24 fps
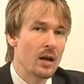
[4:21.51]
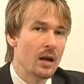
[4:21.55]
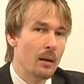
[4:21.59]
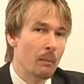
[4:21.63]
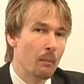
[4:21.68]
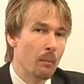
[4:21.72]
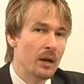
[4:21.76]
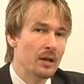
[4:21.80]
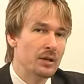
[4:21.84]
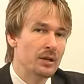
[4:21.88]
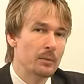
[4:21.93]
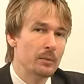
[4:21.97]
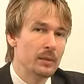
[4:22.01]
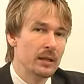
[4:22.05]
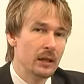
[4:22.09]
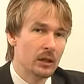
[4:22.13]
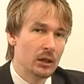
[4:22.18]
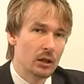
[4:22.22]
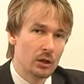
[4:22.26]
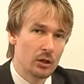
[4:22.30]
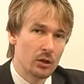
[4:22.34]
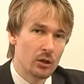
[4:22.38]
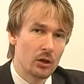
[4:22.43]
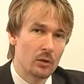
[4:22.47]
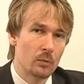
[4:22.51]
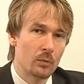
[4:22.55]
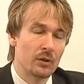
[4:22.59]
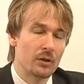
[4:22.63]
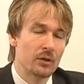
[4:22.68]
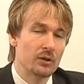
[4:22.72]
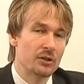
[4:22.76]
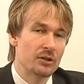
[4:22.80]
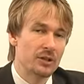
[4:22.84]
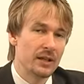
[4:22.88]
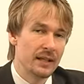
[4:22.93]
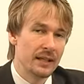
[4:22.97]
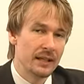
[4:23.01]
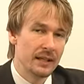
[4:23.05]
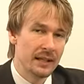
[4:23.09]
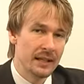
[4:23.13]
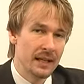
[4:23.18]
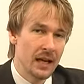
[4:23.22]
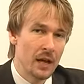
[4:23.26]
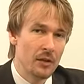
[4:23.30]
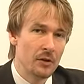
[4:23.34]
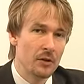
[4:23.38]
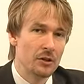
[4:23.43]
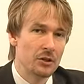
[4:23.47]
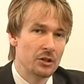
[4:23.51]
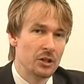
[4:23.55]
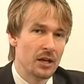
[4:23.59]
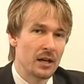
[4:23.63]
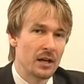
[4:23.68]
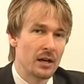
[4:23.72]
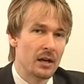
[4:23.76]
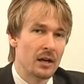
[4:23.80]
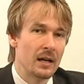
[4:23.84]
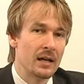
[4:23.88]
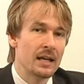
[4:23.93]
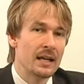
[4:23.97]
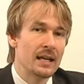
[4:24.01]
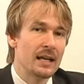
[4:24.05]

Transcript: but to be alert when they're sitting in the other chair.